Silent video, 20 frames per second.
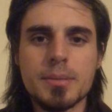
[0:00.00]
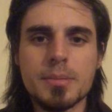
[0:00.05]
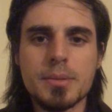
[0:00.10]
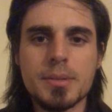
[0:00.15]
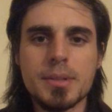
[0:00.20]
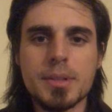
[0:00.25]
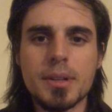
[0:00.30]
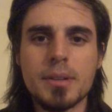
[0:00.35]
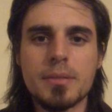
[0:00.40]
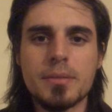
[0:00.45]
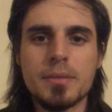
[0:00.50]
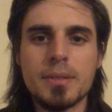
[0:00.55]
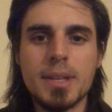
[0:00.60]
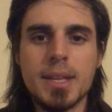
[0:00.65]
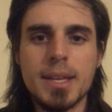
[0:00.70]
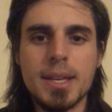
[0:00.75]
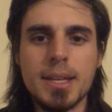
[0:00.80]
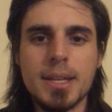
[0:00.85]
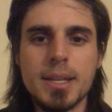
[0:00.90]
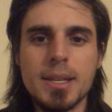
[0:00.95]
It was kind of
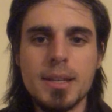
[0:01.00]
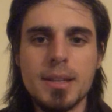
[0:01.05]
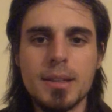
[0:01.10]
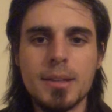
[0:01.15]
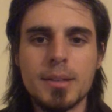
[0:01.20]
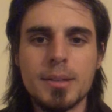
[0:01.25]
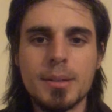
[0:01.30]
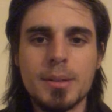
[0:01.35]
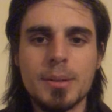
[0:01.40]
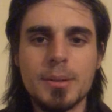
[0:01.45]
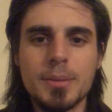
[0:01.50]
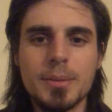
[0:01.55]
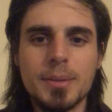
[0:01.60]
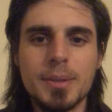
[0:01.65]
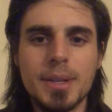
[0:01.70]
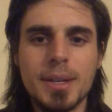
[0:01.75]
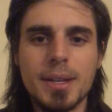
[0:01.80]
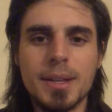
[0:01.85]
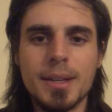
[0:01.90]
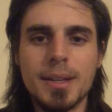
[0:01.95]
icky,
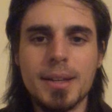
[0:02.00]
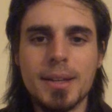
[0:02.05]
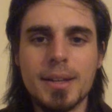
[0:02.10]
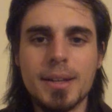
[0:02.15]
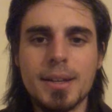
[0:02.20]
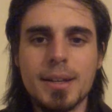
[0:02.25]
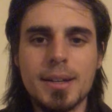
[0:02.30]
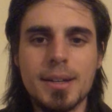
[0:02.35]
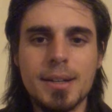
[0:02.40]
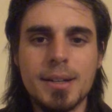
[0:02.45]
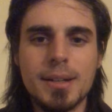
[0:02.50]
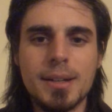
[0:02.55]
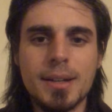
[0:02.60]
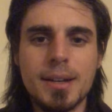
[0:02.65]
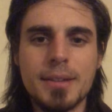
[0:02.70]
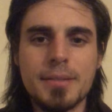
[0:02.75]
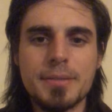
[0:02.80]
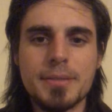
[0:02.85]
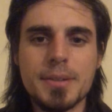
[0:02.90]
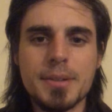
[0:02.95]

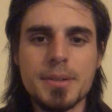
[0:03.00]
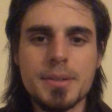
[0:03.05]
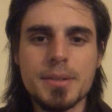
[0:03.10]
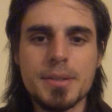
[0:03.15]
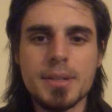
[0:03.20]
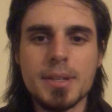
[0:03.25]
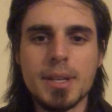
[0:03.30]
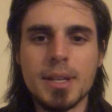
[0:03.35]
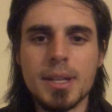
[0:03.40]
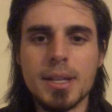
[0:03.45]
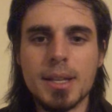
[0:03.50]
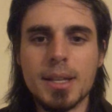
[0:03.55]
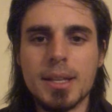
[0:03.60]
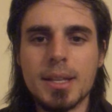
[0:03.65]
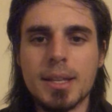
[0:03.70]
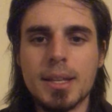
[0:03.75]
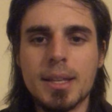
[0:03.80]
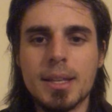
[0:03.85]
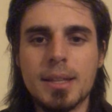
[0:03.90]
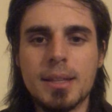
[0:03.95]
at first,
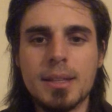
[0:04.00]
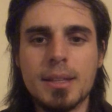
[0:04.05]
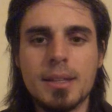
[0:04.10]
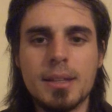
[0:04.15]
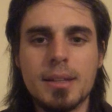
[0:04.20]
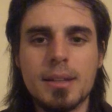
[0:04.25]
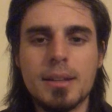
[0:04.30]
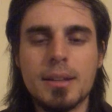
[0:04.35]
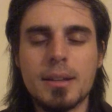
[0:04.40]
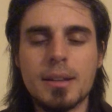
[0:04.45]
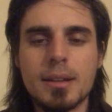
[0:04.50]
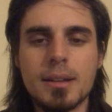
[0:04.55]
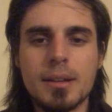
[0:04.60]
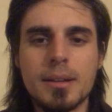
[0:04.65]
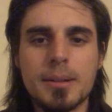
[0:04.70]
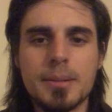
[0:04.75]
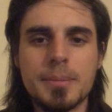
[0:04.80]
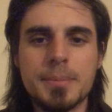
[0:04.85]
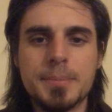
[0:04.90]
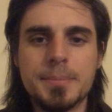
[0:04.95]
and then
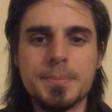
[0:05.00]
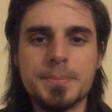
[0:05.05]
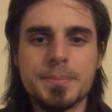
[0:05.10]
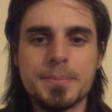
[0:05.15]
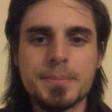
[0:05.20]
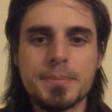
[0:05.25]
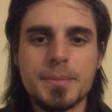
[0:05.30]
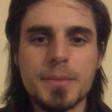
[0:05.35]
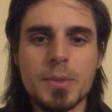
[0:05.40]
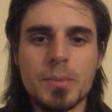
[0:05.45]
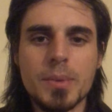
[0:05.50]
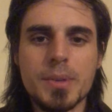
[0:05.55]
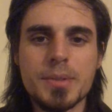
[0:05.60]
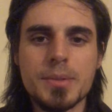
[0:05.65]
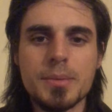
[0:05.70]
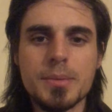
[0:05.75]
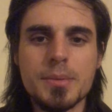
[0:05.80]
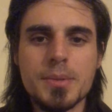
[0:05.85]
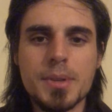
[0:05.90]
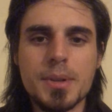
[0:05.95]
the
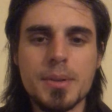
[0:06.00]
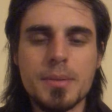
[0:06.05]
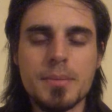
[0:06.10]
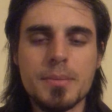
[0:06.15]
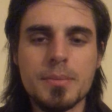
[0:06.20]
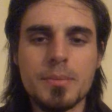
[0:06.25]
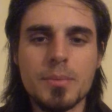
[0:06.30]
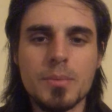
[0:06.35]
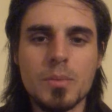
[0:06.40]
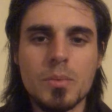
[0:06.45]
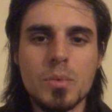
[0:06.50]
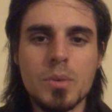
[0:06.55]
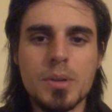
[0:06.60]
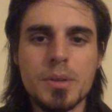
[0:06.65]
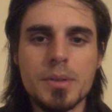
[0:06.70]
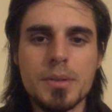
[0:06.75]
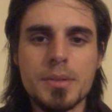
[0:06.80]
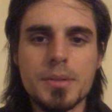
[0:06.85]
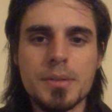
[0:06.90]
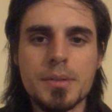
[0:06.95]
resolution
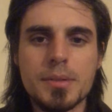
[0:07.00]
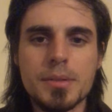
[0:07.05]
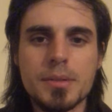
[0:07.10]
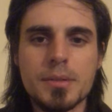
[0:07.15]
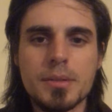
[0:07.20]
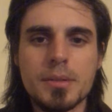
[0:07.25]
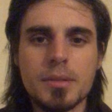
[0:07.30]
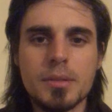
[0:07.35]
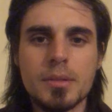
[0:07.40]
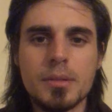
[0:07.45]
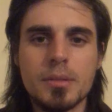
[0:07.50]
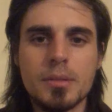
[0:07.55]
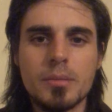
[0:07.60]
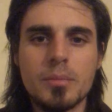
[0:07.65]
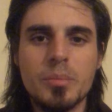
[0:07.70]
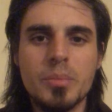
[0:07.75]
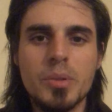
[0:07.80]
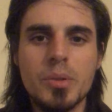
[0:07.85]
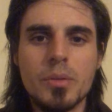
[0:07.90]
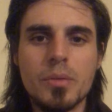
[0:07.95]
was
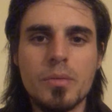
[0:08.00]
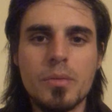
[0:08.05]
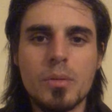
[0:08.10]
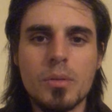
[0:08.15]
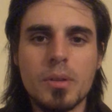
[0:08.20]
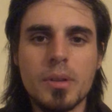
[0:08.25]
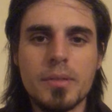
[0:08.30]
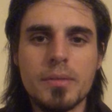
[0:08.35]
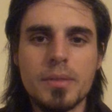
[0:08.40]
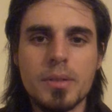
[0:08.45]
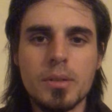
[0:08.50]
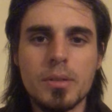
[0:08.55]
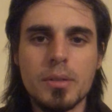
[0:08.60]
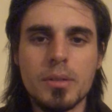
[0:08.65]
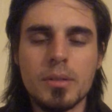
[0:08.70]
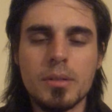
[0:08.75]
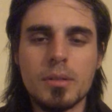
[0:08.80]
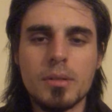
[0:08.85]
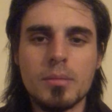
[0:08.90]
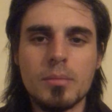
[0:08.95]
beautiful, and I
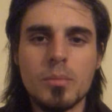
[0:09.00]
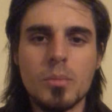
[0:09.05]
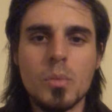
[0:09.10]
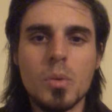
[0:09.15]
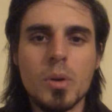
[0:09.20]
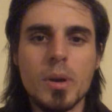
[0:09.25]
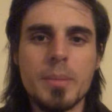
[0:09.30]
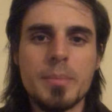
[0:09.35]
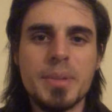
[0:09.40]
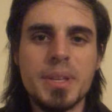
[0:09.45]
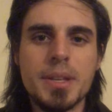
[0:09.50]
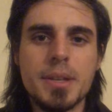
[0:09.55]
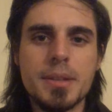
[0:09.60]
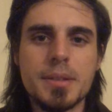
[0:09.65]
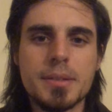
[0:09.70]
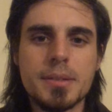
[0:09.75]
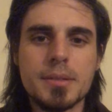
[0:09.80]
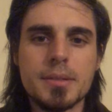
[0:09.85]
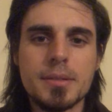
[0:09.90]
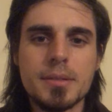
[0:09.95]
felt more at
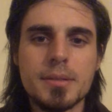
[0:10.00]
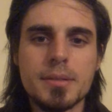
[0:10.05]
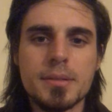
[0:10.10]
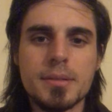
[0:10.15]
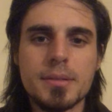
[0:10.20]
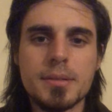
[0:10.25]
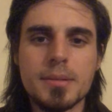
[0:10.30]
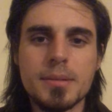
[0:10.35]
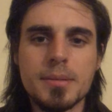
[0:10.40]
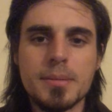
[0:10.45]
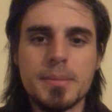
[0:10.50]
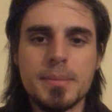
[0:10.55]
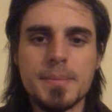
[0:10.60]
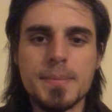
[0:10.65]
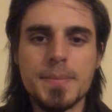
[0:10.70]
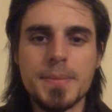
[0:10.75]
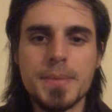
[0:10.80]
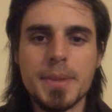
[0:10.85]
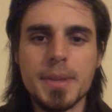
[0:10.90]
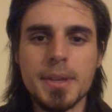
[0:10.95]
peace So
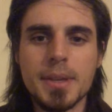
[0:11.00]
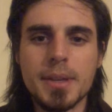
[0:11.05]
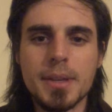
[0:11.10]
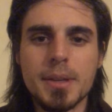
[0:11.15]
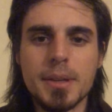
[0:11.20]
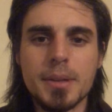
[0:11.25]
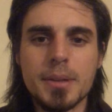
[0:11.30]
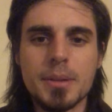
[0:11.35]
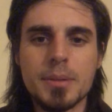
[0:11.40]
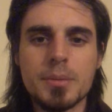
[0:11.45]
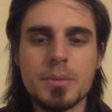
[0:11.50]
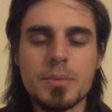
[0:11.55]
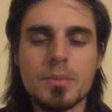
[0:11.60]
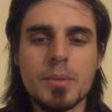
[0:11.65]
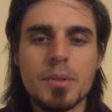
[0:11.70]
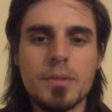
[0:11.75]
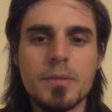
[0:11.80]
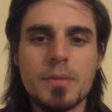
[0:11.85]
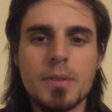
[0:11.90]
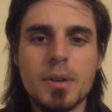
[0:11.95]
it was
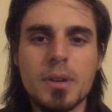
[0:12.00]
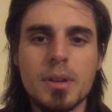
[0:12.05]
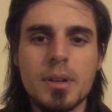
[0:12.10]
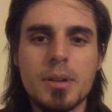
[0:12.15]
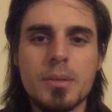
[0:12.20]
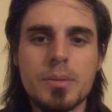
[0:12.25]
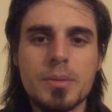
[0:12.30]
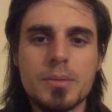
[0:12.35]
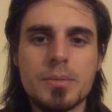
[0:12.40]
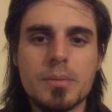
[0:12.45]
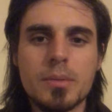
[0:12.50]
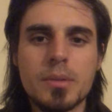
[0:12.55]
really fun, and it was